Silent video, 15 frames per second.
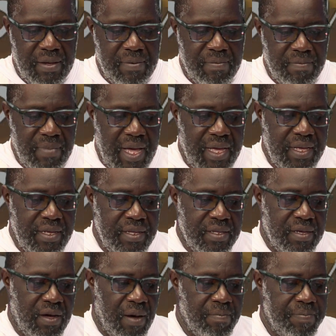My
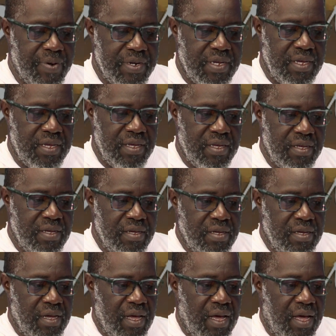company
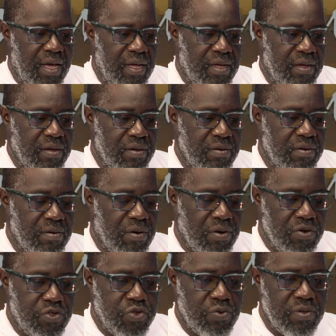
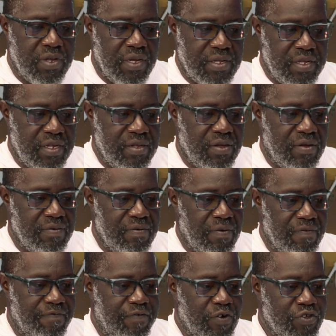also does it.
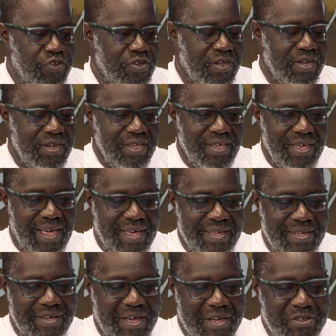Unfortunately,
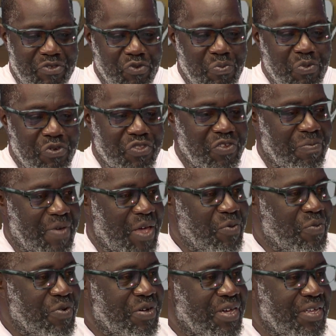I do most of my
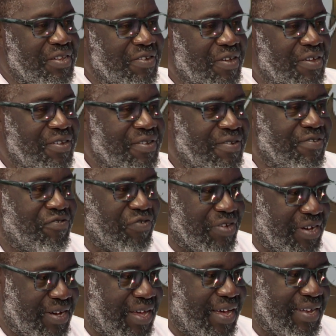work in
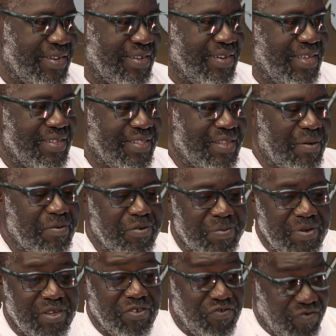Trinidad, in the
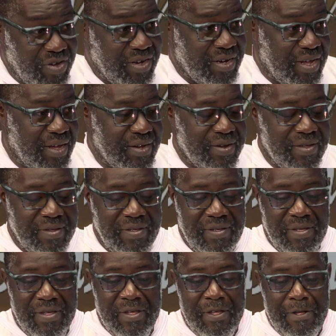establishment in Trinidad.
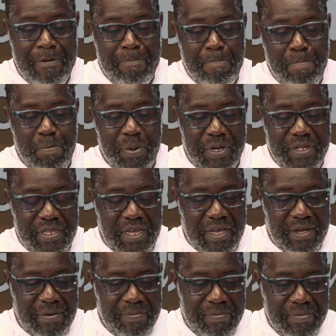But
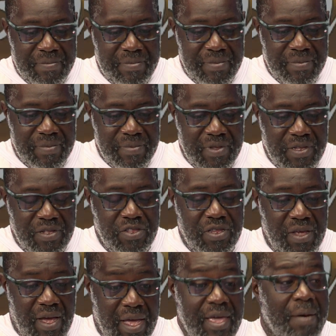
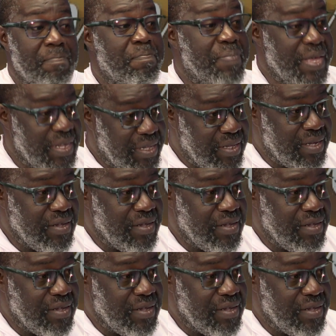I am based